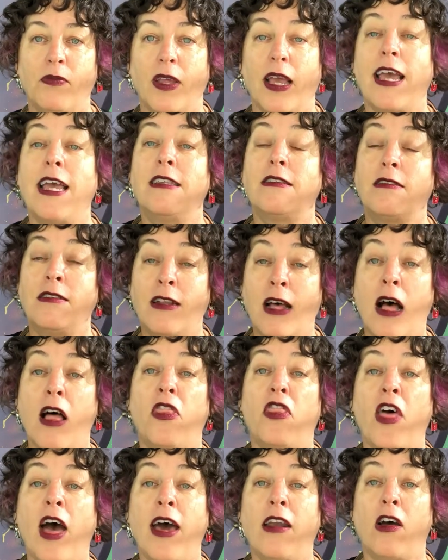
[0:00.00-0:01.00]
It's
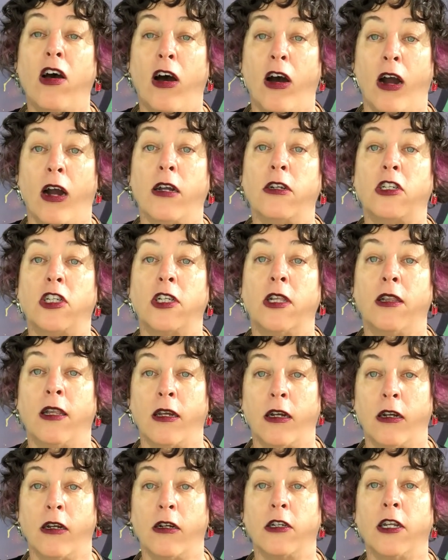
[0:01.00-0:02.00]
not that hard to
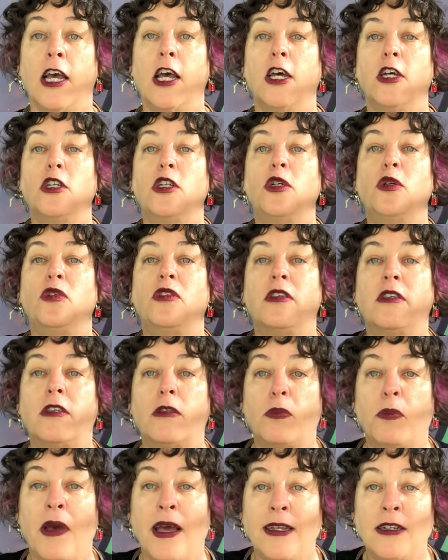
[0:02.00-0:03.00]
learn to
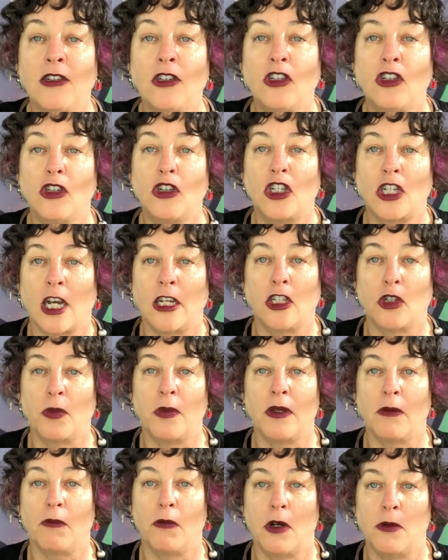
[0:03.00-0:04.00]
suspend your
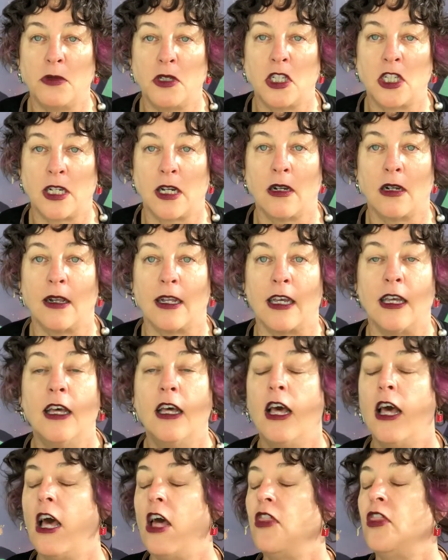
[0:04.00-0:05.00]
judgment momentarily.
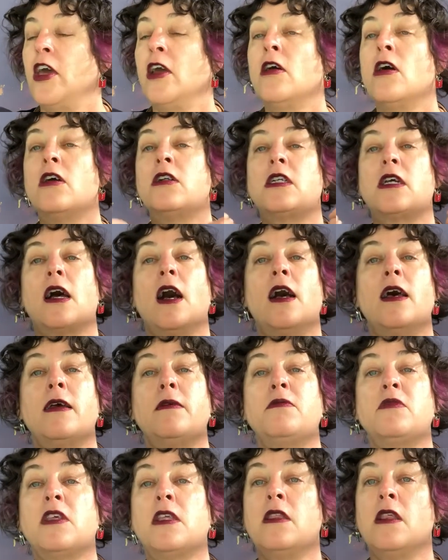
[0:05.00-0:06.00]
There are
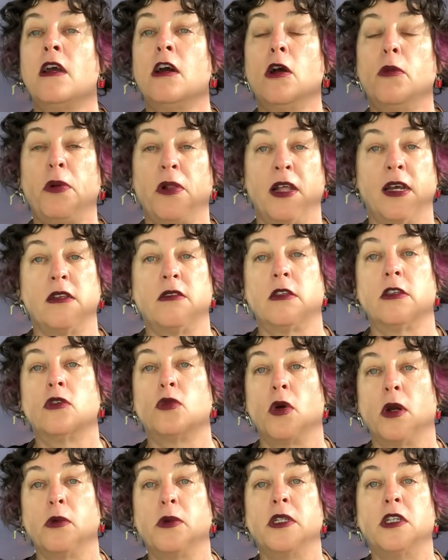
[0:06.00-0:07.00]
times and there are places
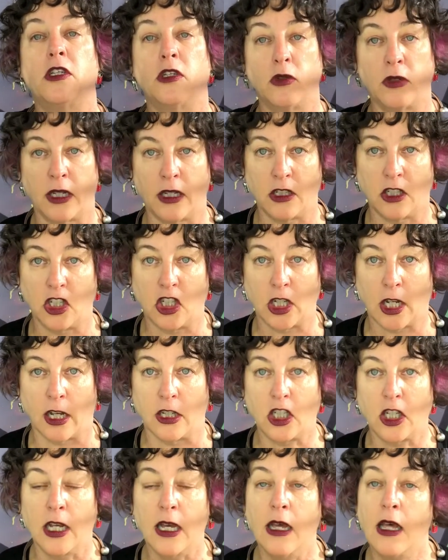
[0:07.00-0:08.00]
where we do need to
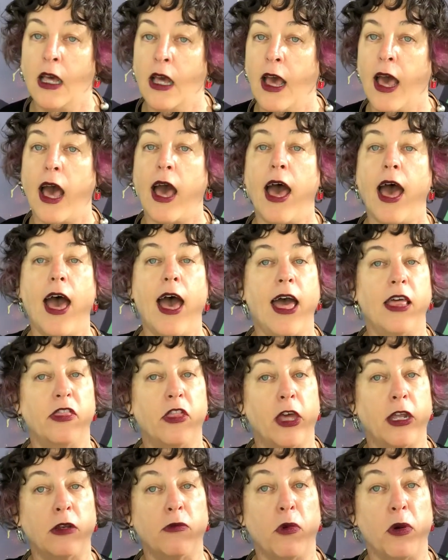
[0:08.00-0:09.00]
judge. And
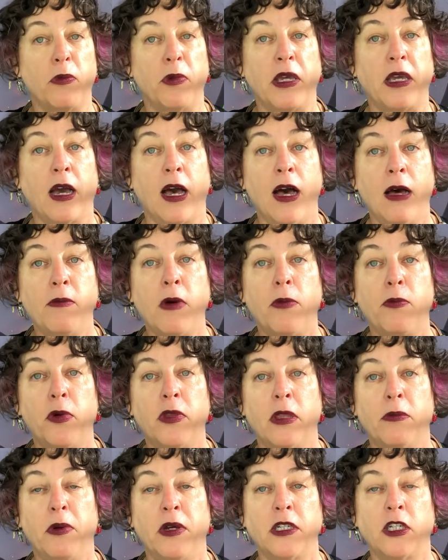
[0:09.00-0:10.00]
then when we come up
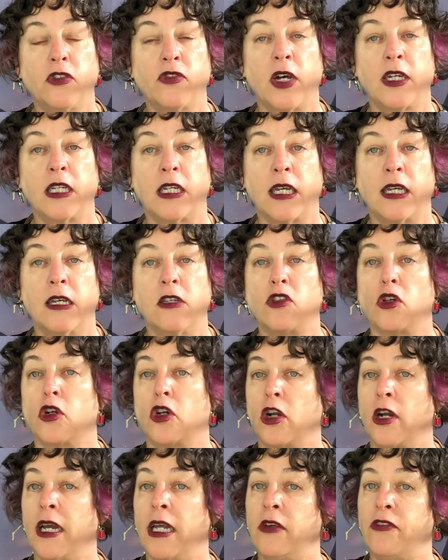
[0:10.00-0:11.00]
with a bunch of ideas or
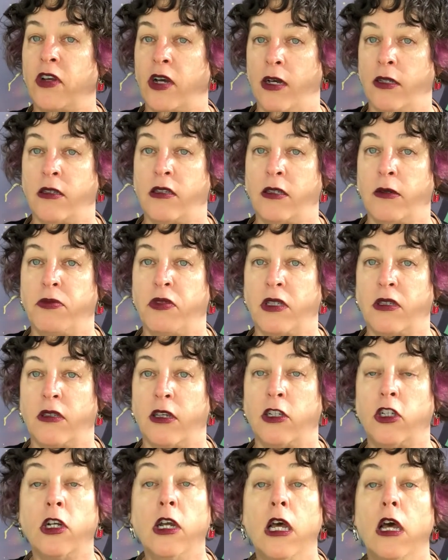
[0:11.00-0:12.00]
creative concepts,
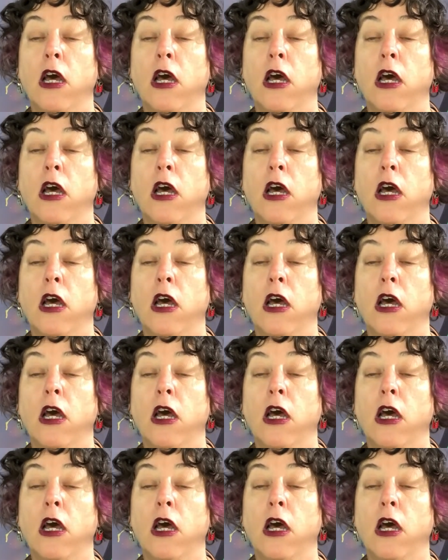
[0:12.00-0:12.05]
etc.,